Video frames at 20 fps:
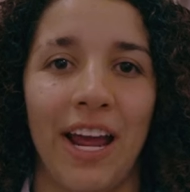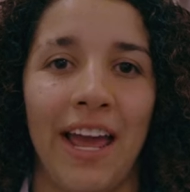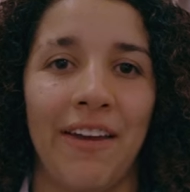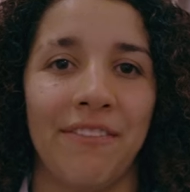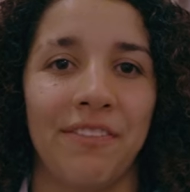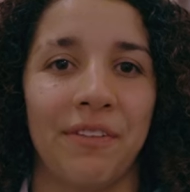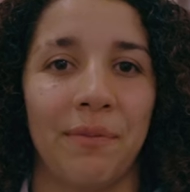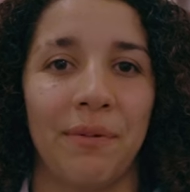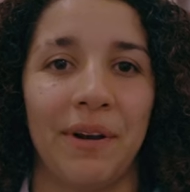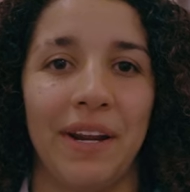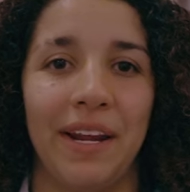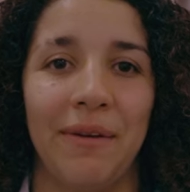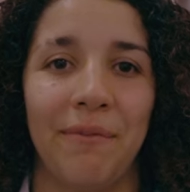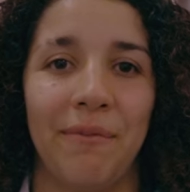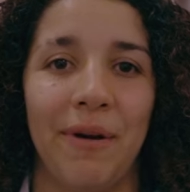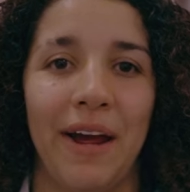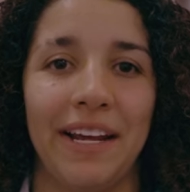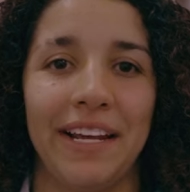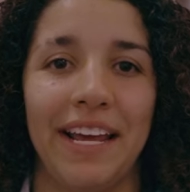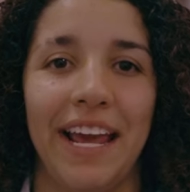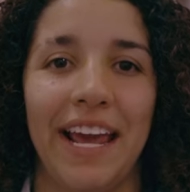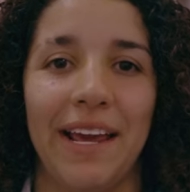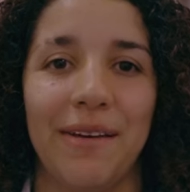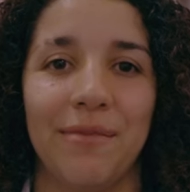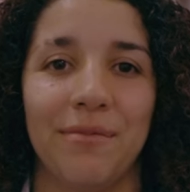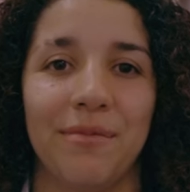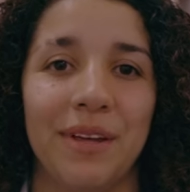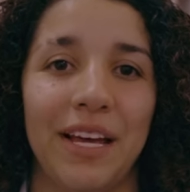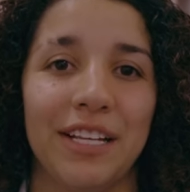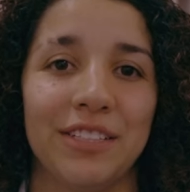I have to play my
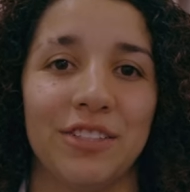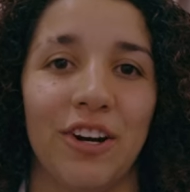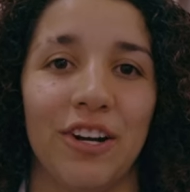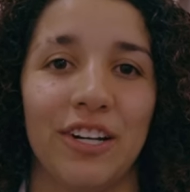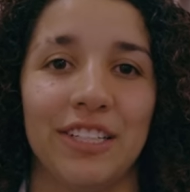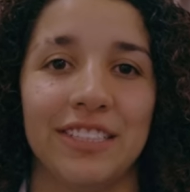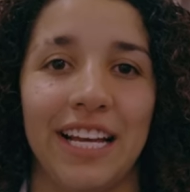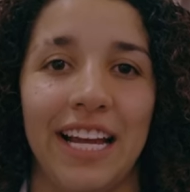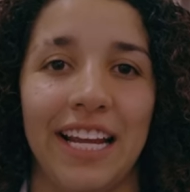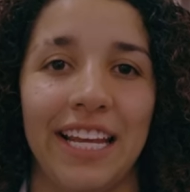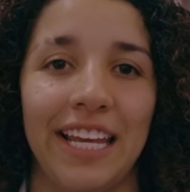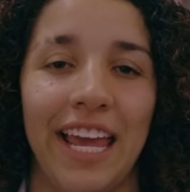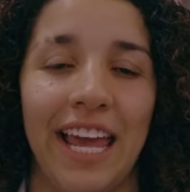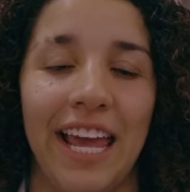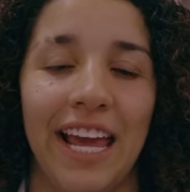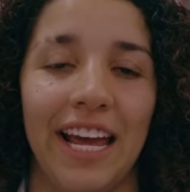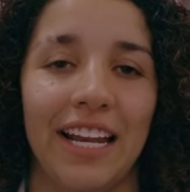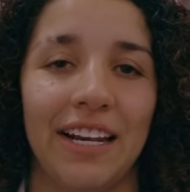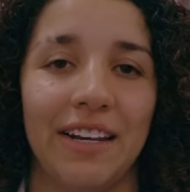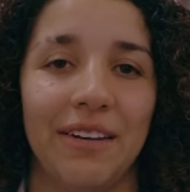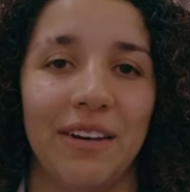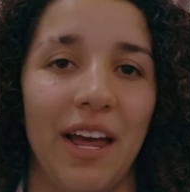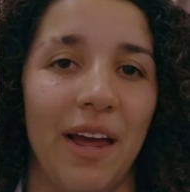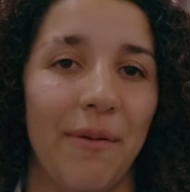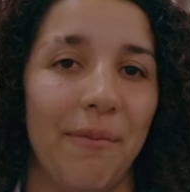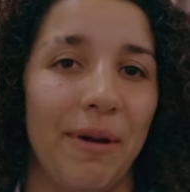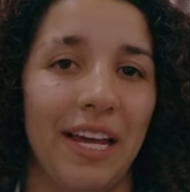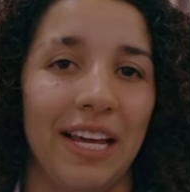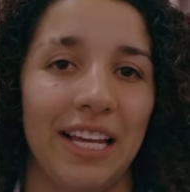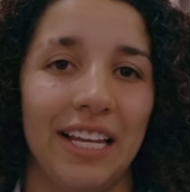game as hard as I can,
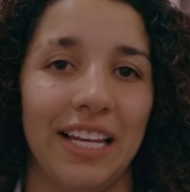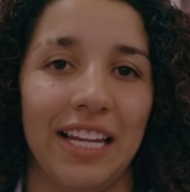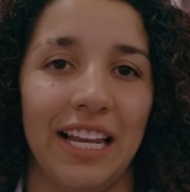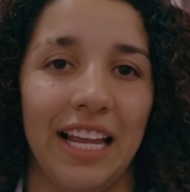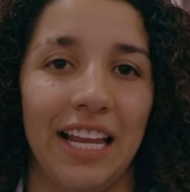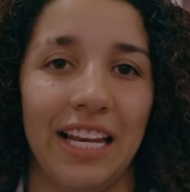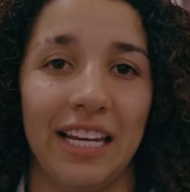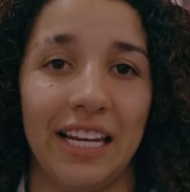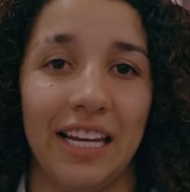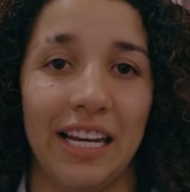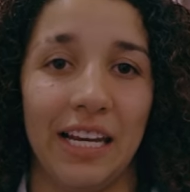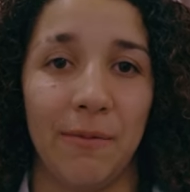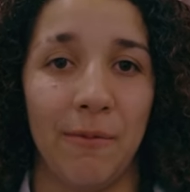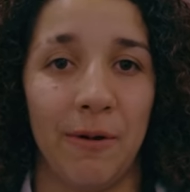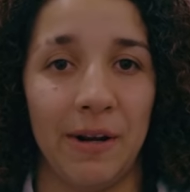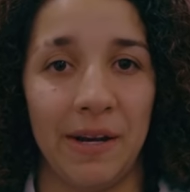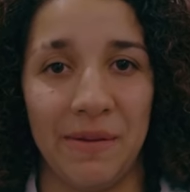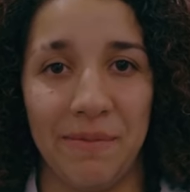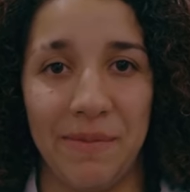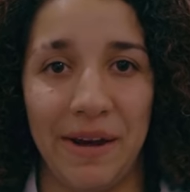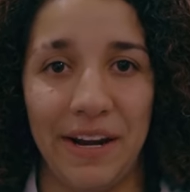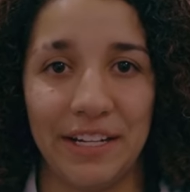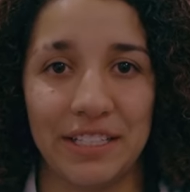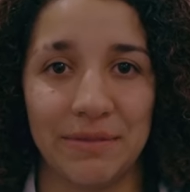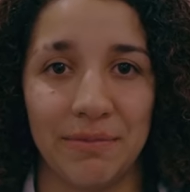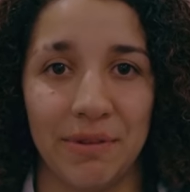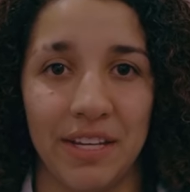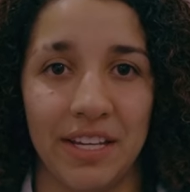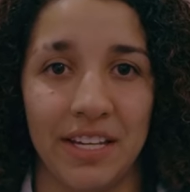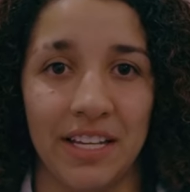not making, letting anyone
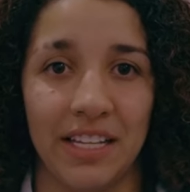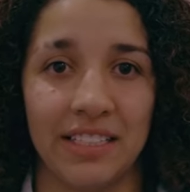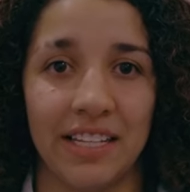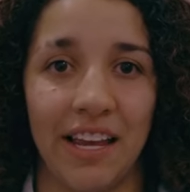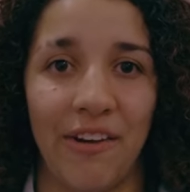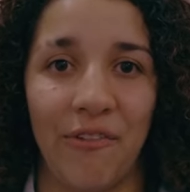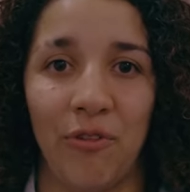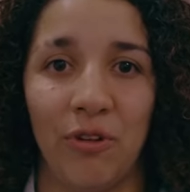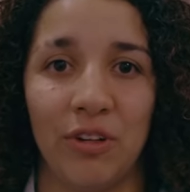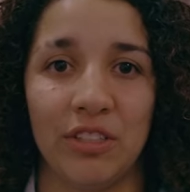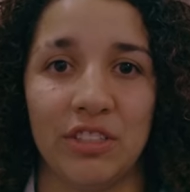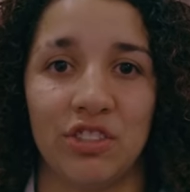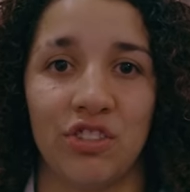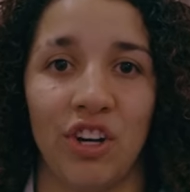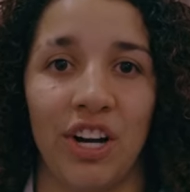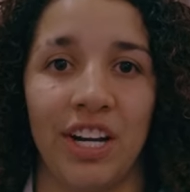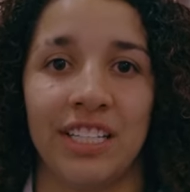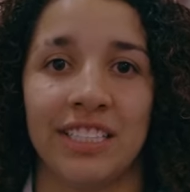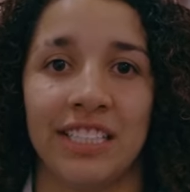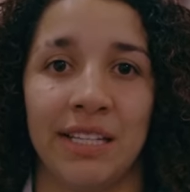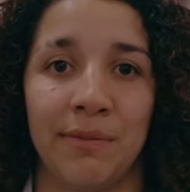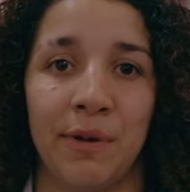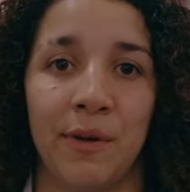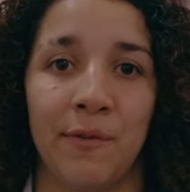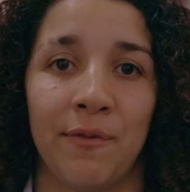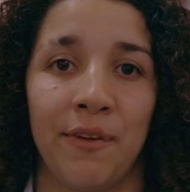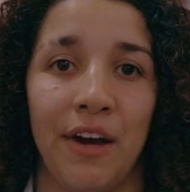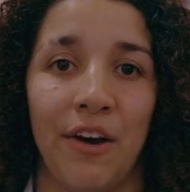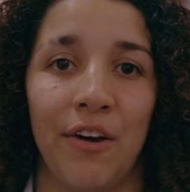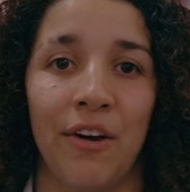embarrass me, because everyone's trying to see
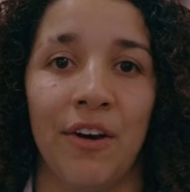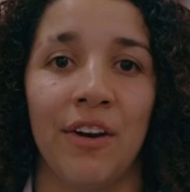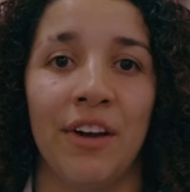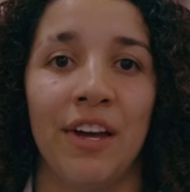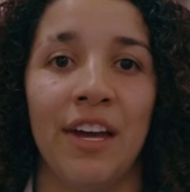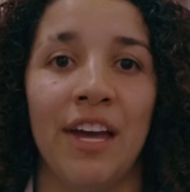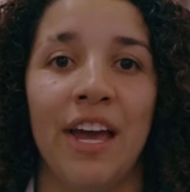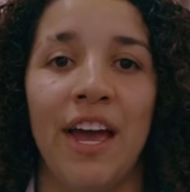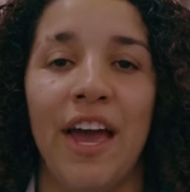me fail.